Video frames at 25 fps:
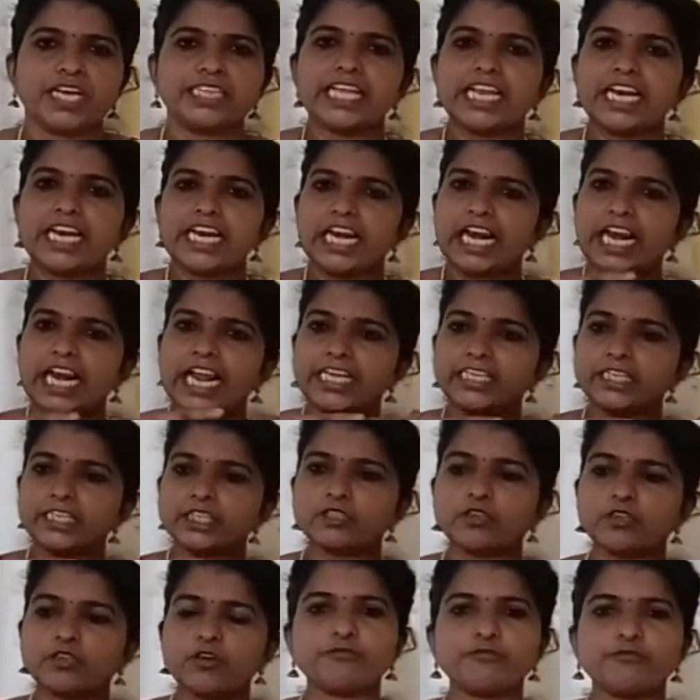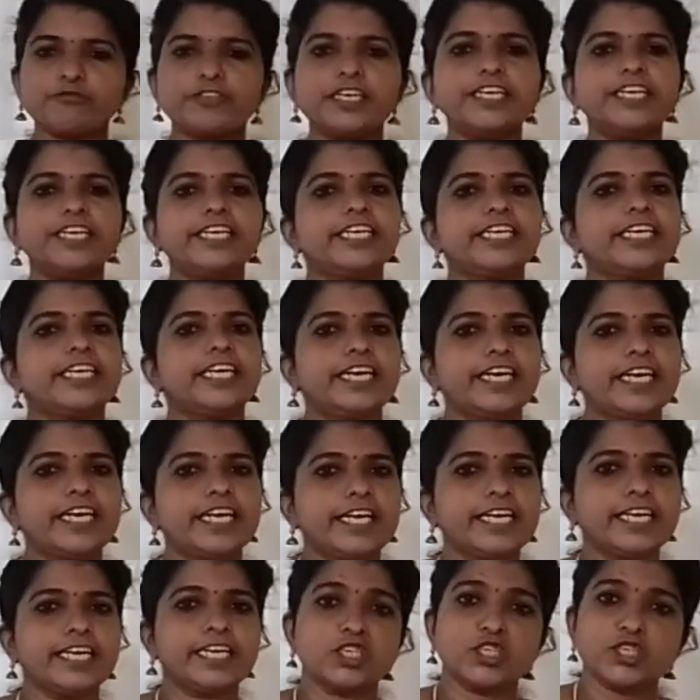the length of the
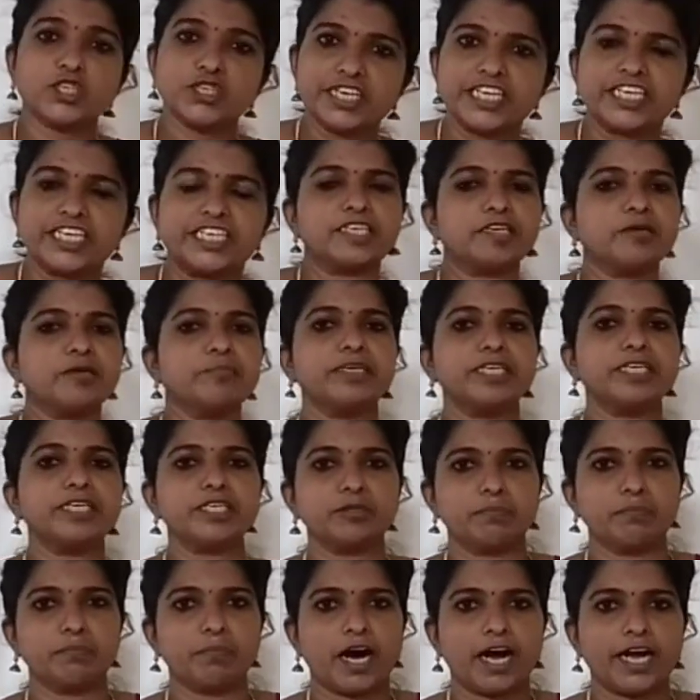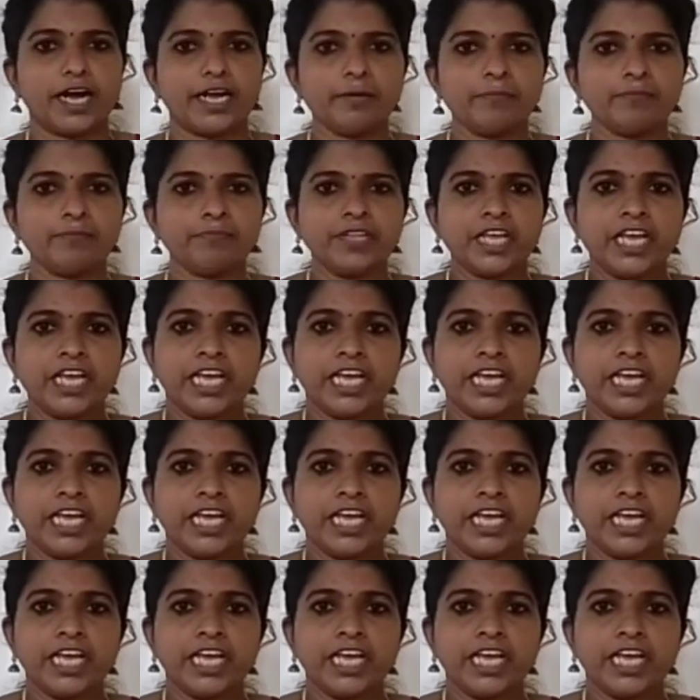DNA is determined by